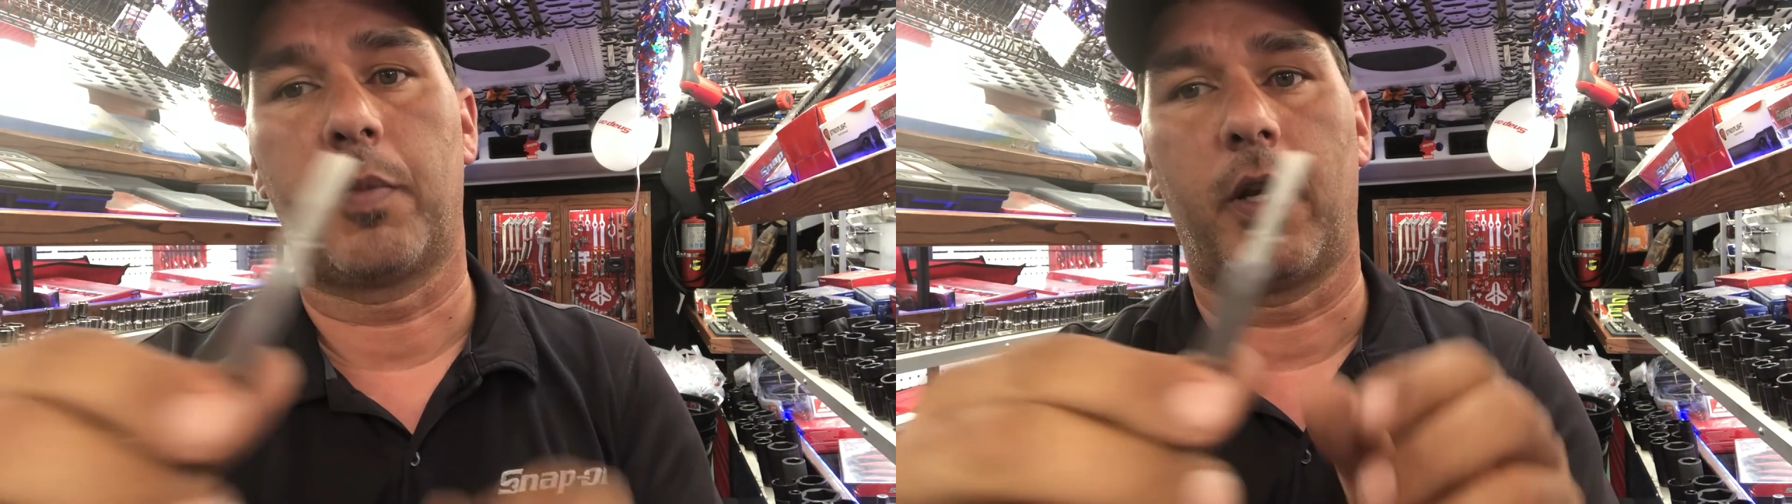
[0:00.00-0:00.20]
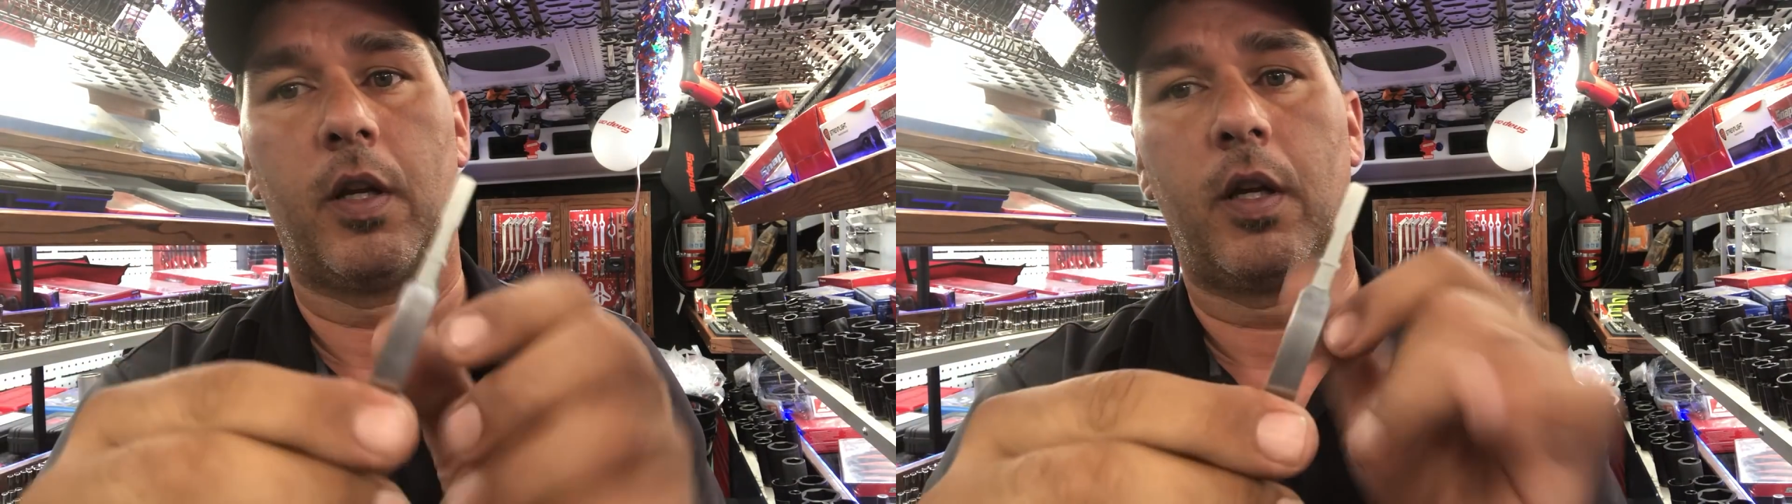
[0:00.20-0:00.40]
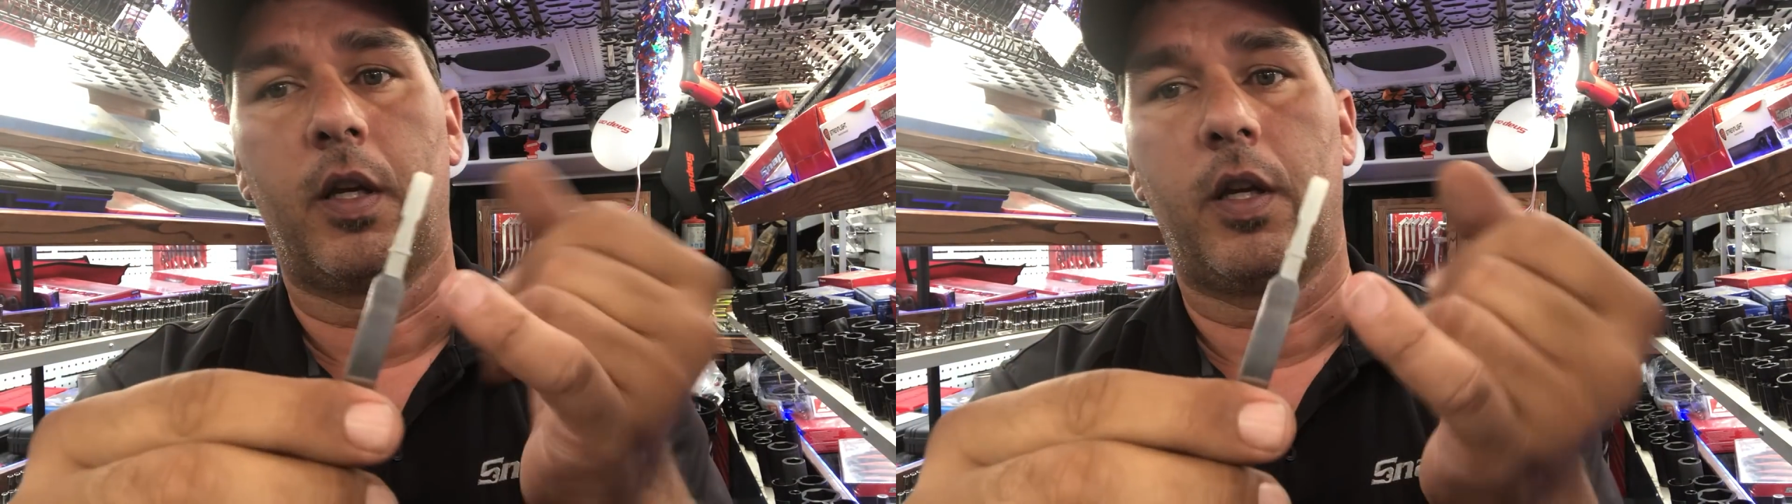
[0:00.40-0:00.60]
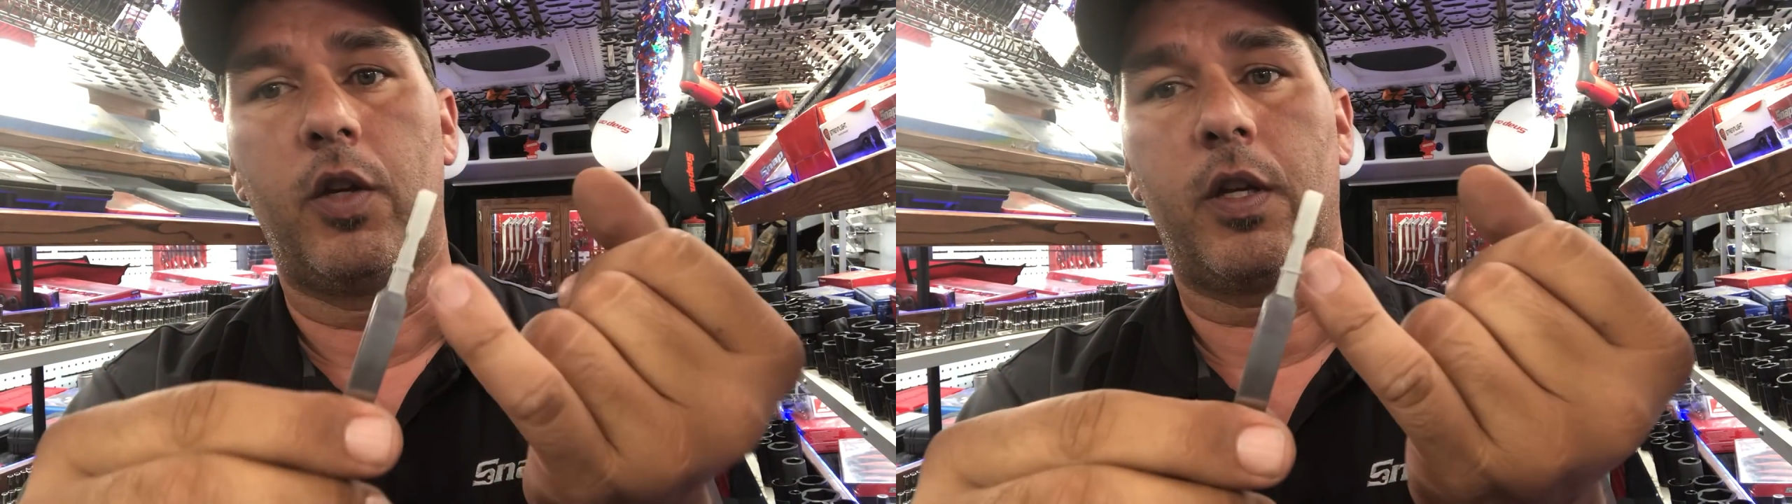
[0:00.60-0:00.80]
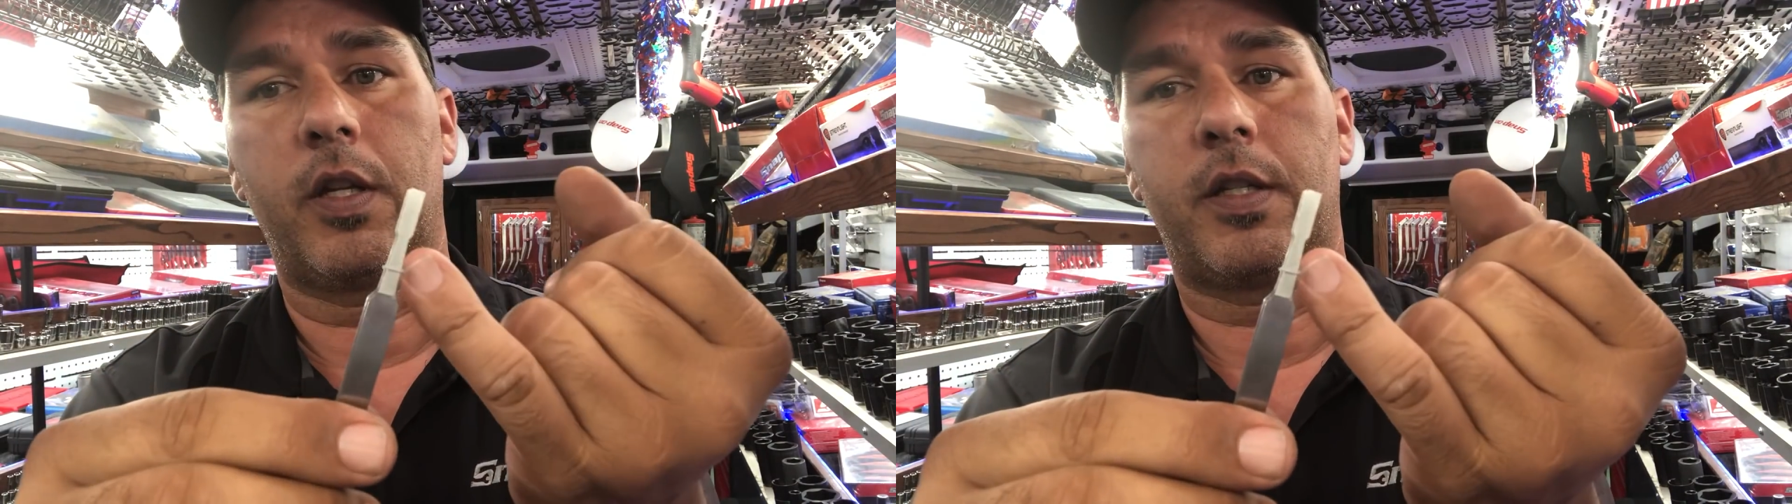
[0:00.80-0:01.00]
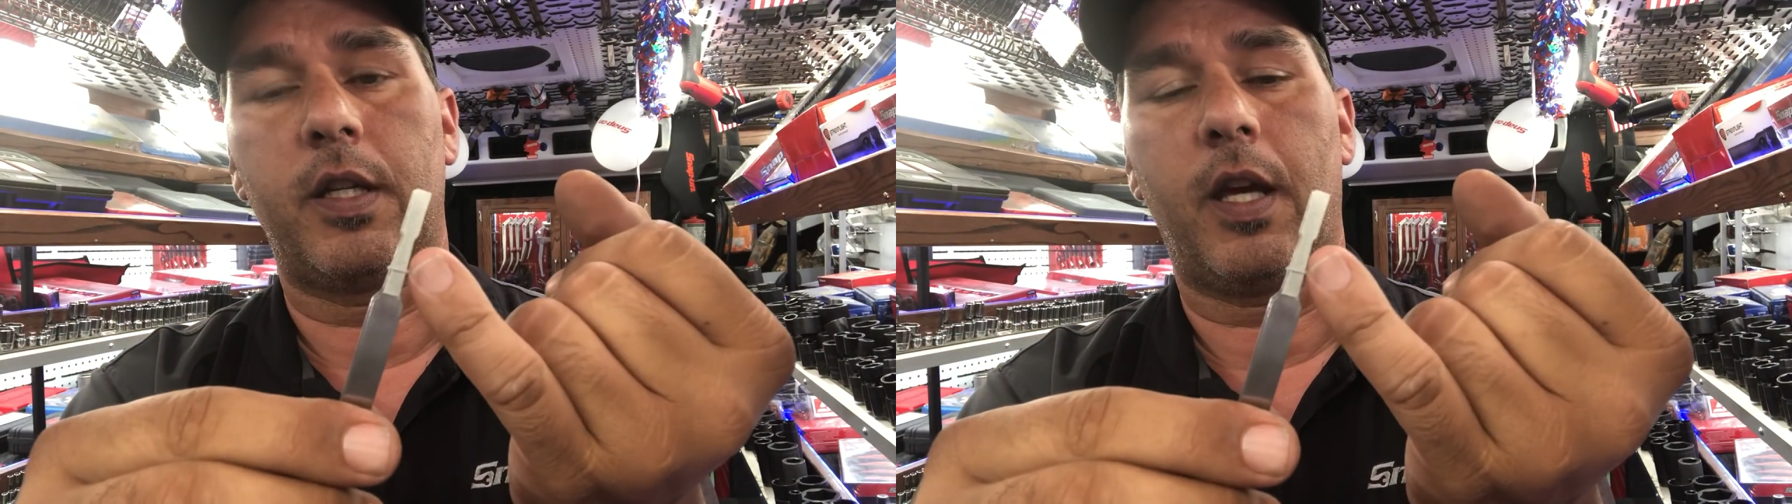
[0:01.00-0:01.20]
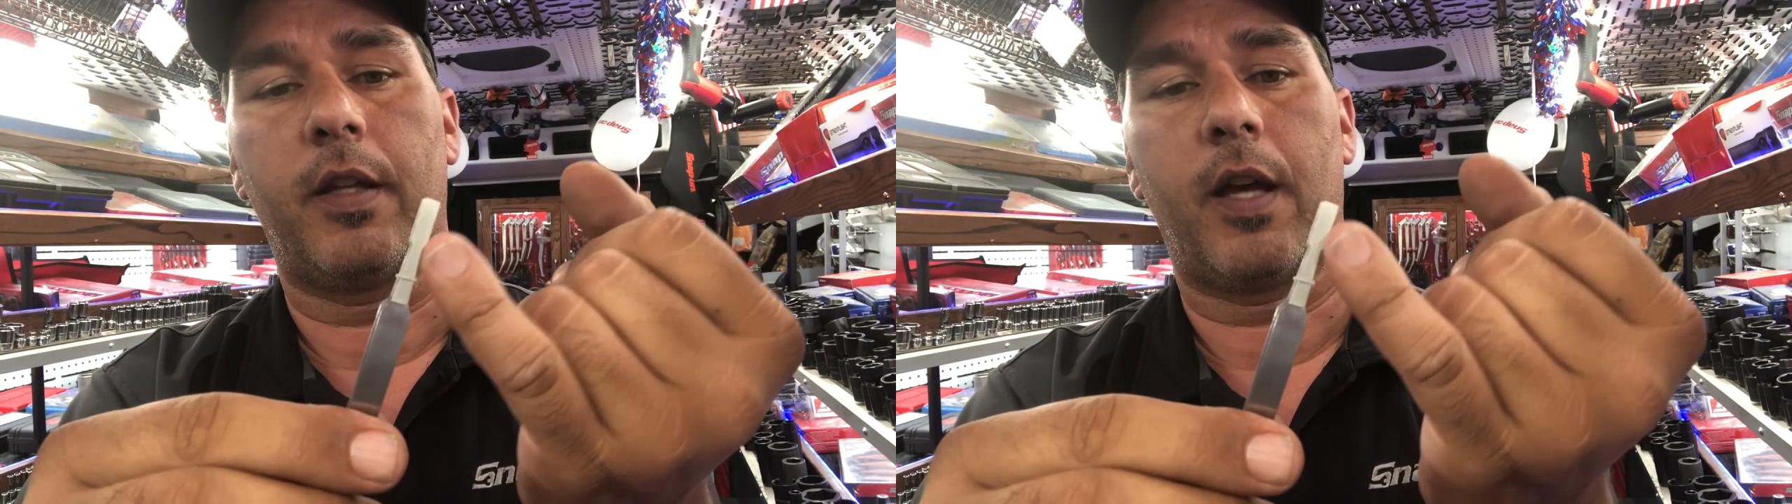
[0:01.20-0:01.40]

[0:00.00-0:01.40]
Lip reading: But you can see on